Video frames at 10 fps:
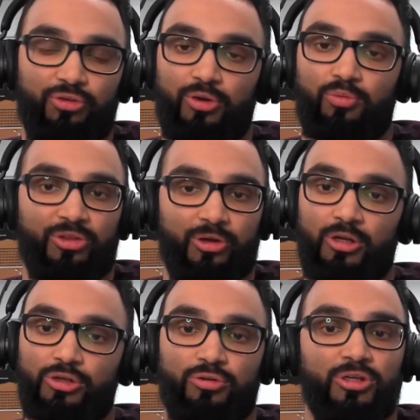on what the
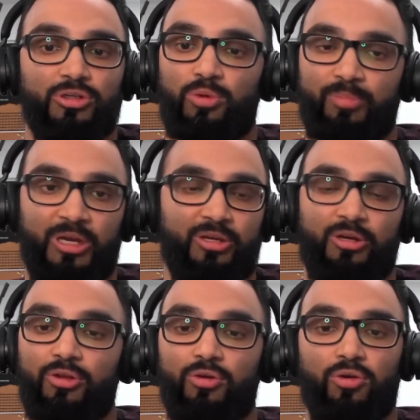culture is, what
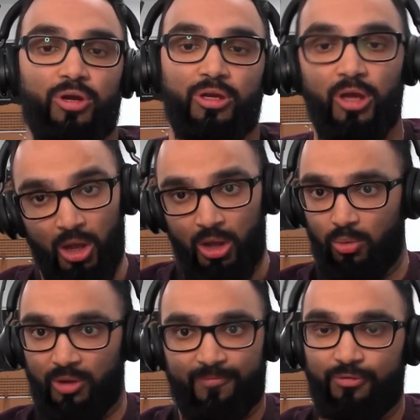bacteria they're growing,
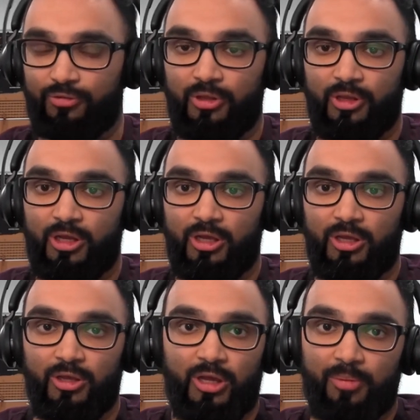what
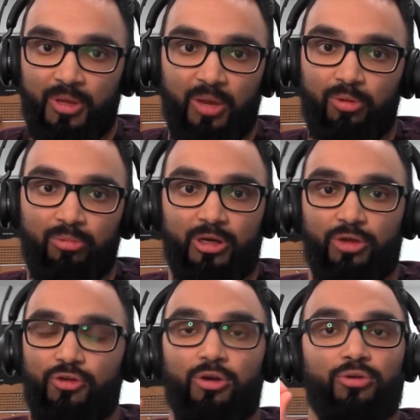facility
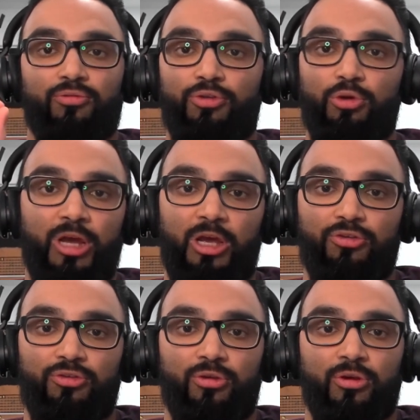capabilities are. Few
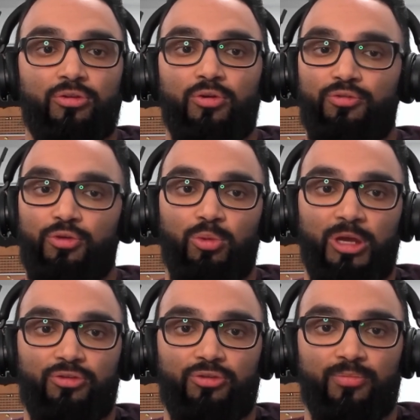days to a few
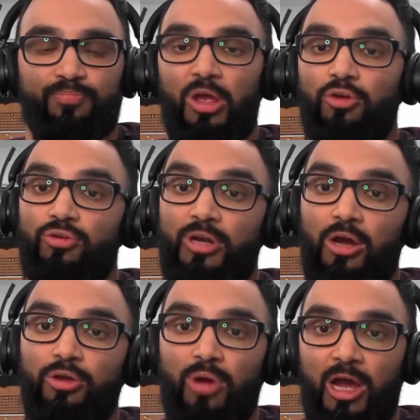weeks. So now
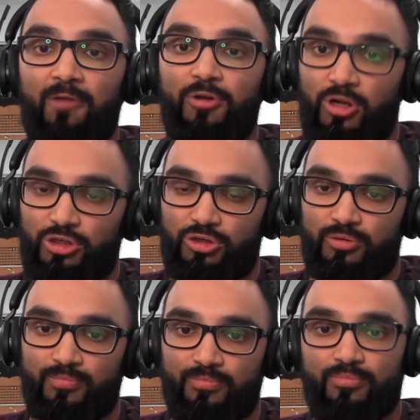you have your culture.
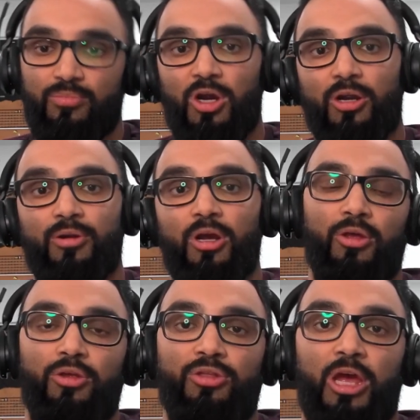All right.
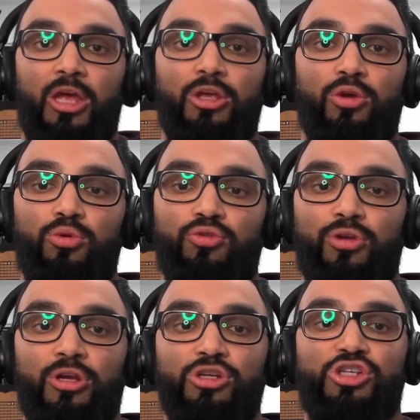They use
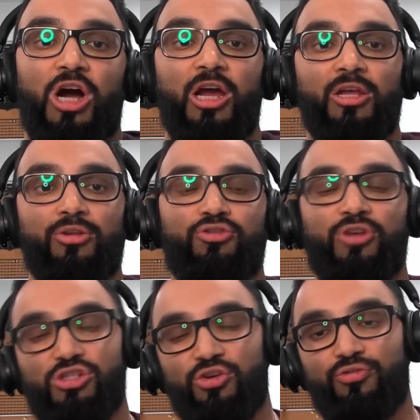giant
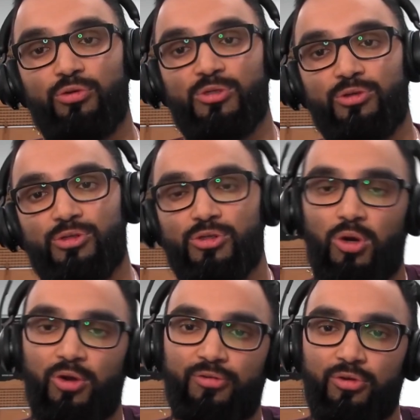centrifuges. So
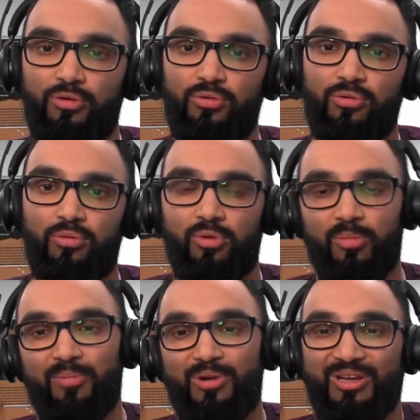if you
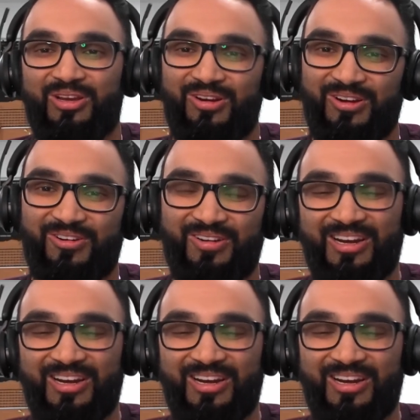remember your